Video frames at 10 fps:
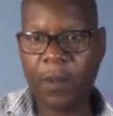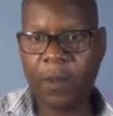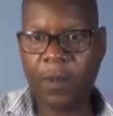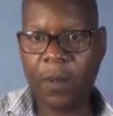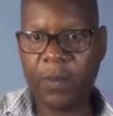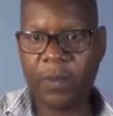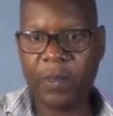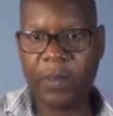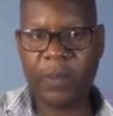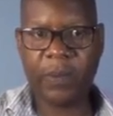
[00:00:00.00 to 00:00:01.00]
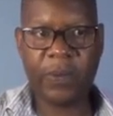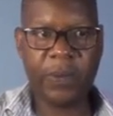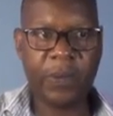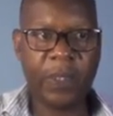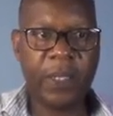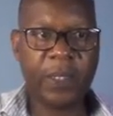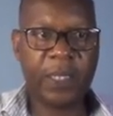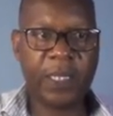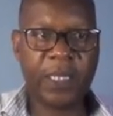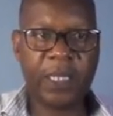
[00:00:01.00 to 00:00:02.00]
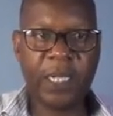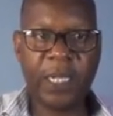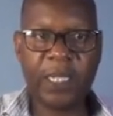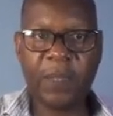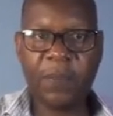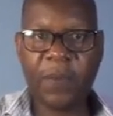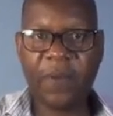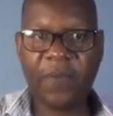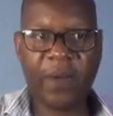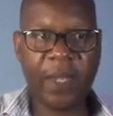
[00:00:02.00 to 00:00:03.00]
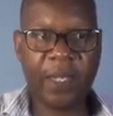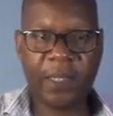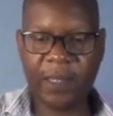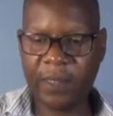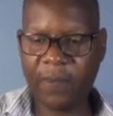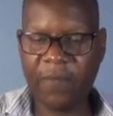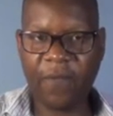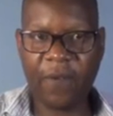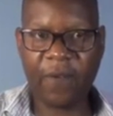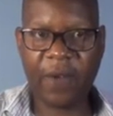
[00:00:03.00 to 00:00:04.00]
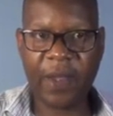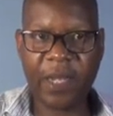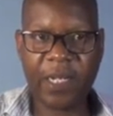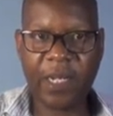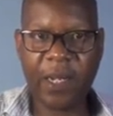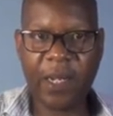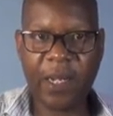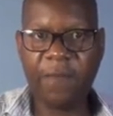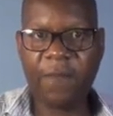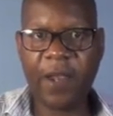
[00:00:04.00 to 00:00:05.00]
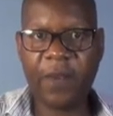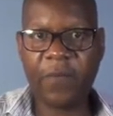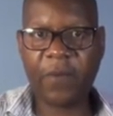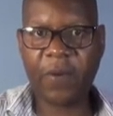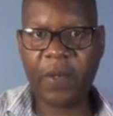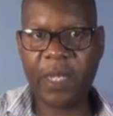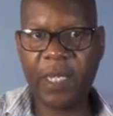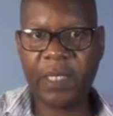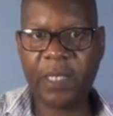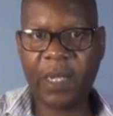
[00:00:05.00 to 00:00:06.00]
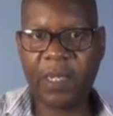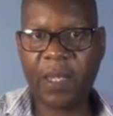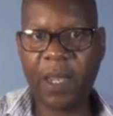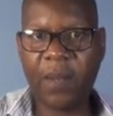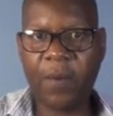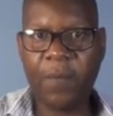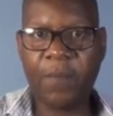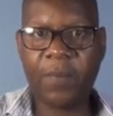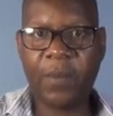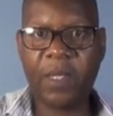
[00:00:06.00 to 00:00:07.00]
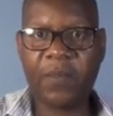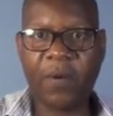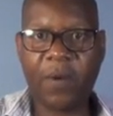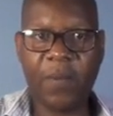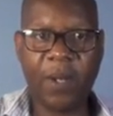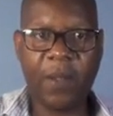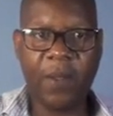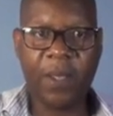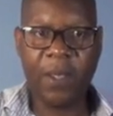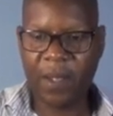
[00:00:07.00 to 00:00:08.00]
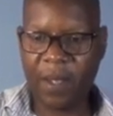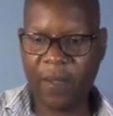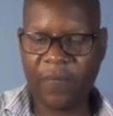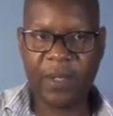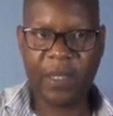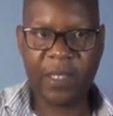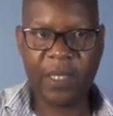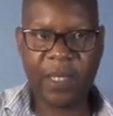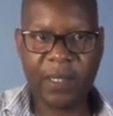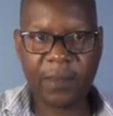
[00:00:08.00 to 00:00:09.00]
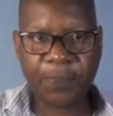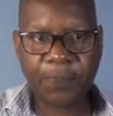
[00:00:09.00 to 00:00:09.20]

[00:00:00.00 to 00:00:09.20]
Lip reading: rows. This is preference variation value for each criteria, this formula. I finish this.